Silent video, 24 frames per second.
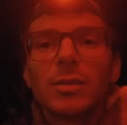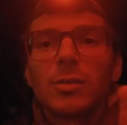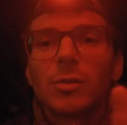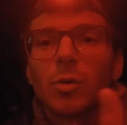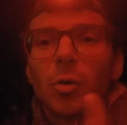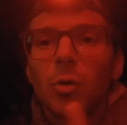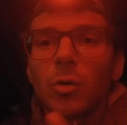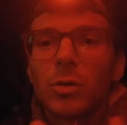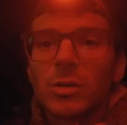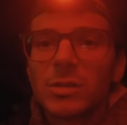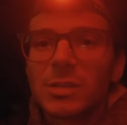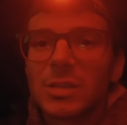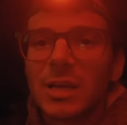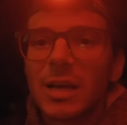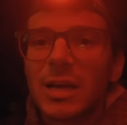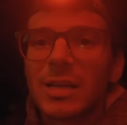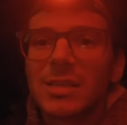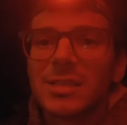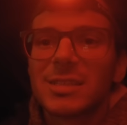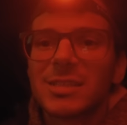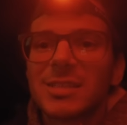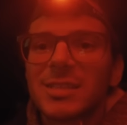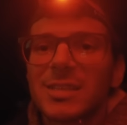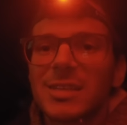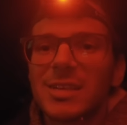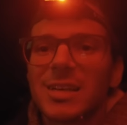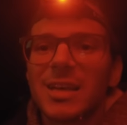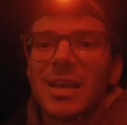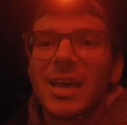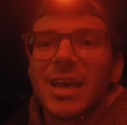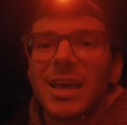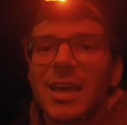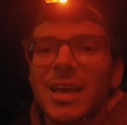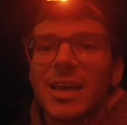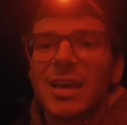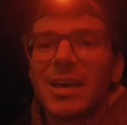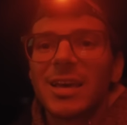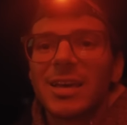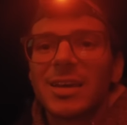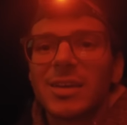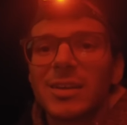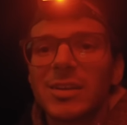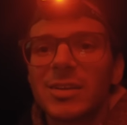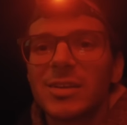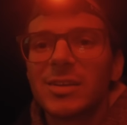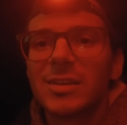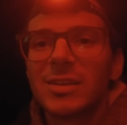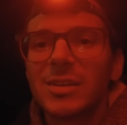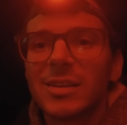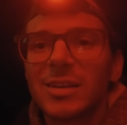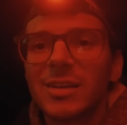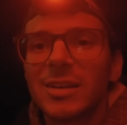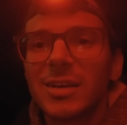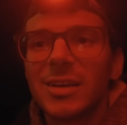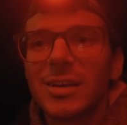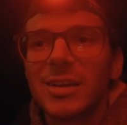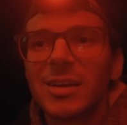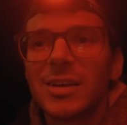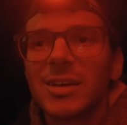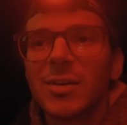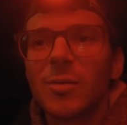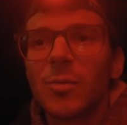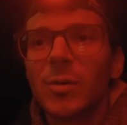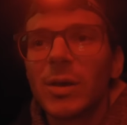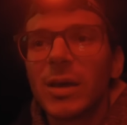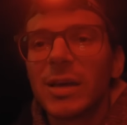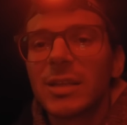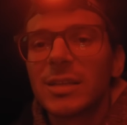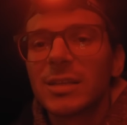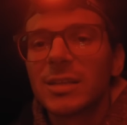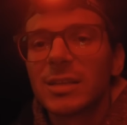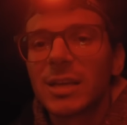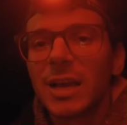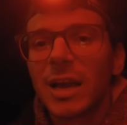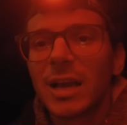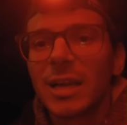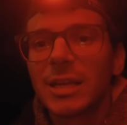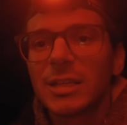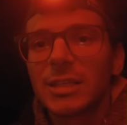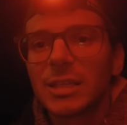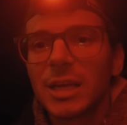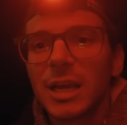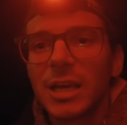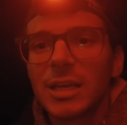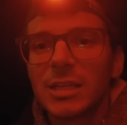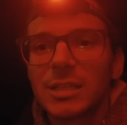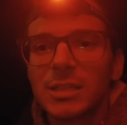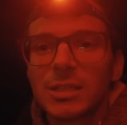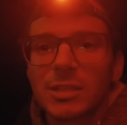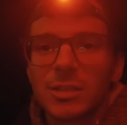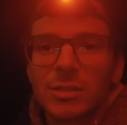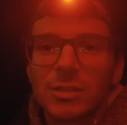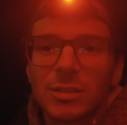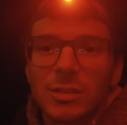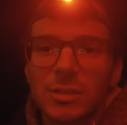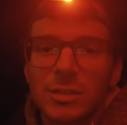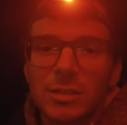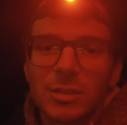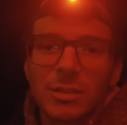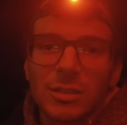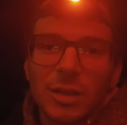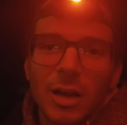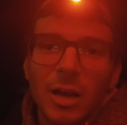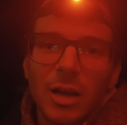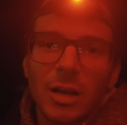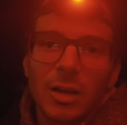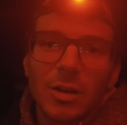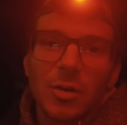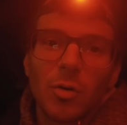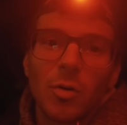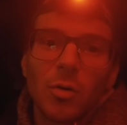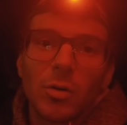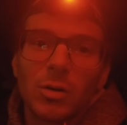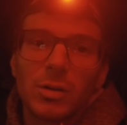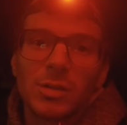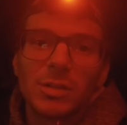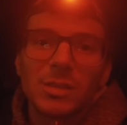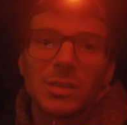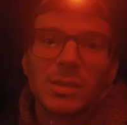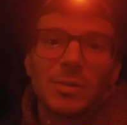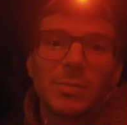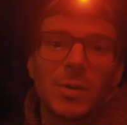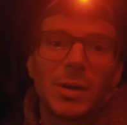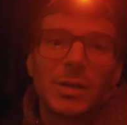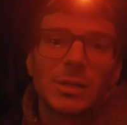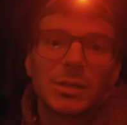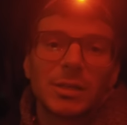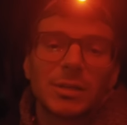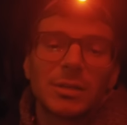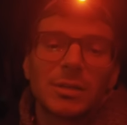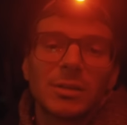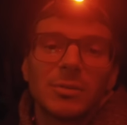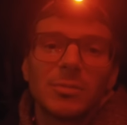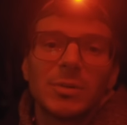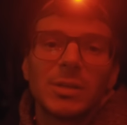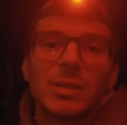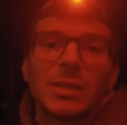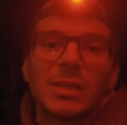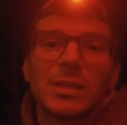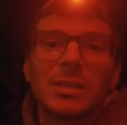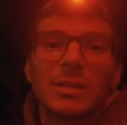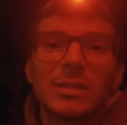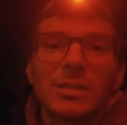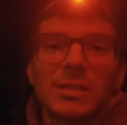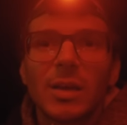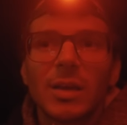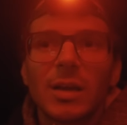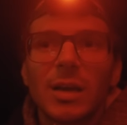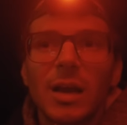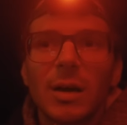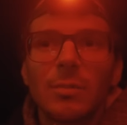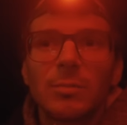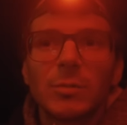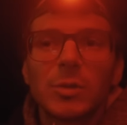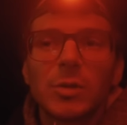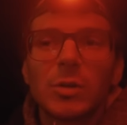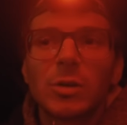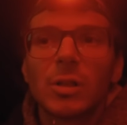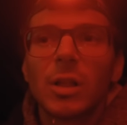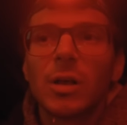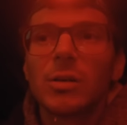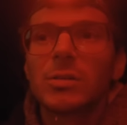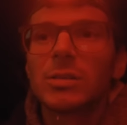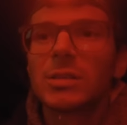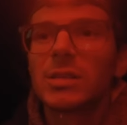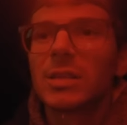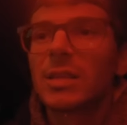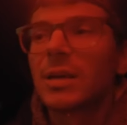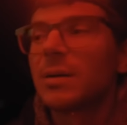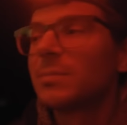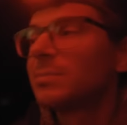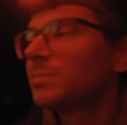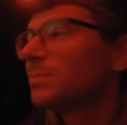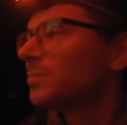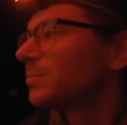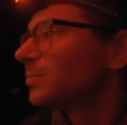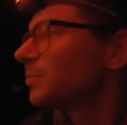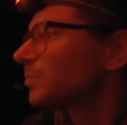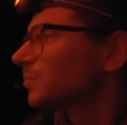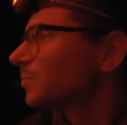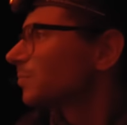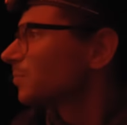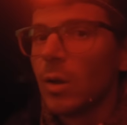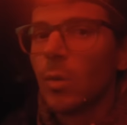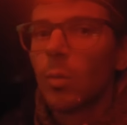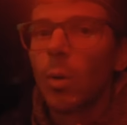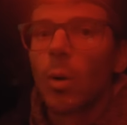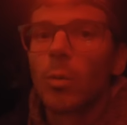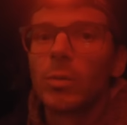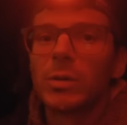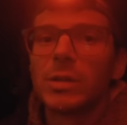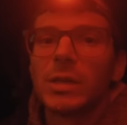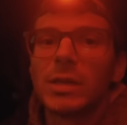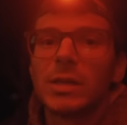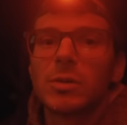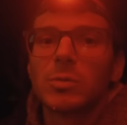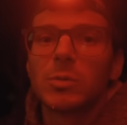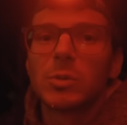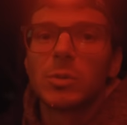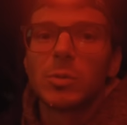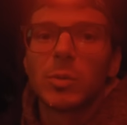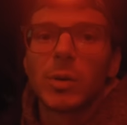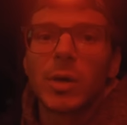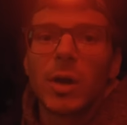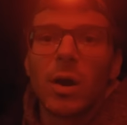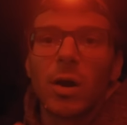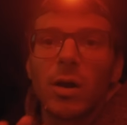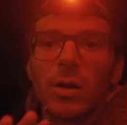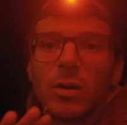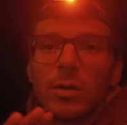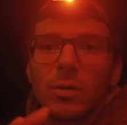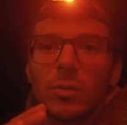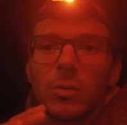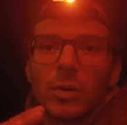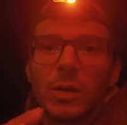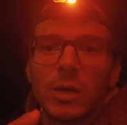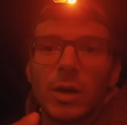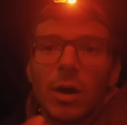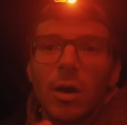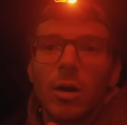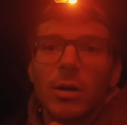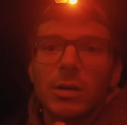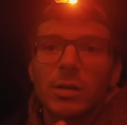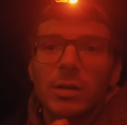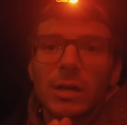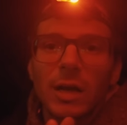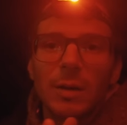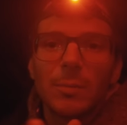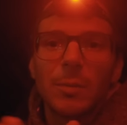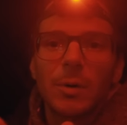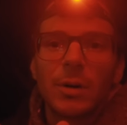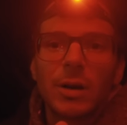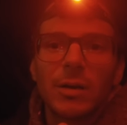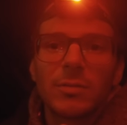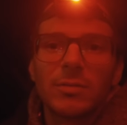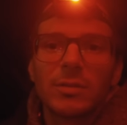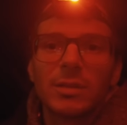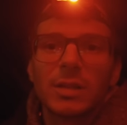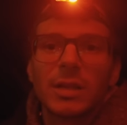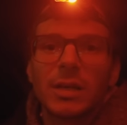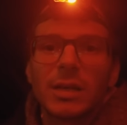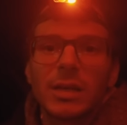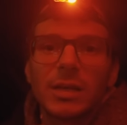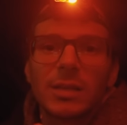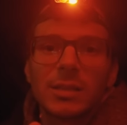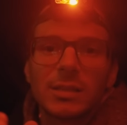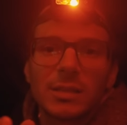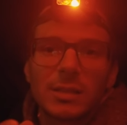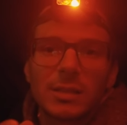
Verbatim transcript: towards us. And we had to kind of change uh, course to make sure that we didn't come too close to them what we did was we we hardened up on everything and